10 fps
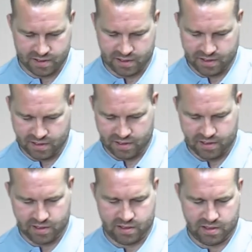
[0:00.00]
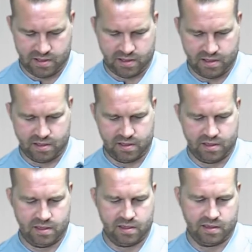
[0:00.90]

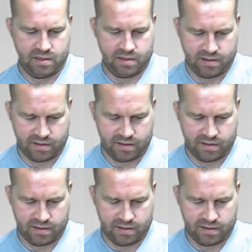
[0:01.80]
(no one is talking)